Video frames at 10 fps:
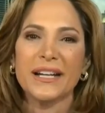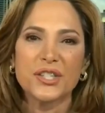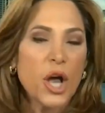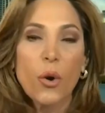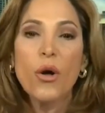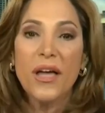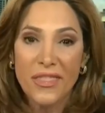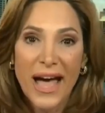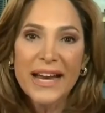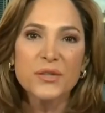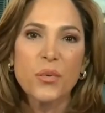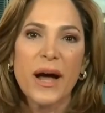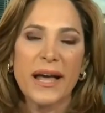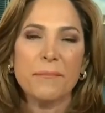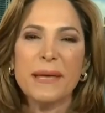So that is
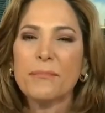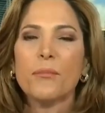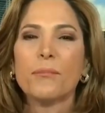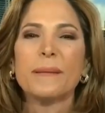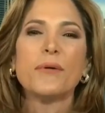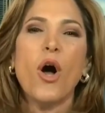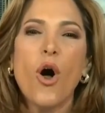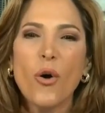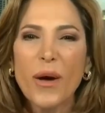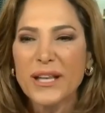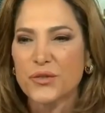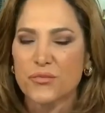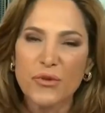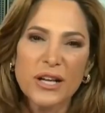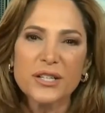why people people always
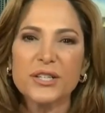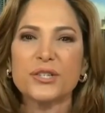run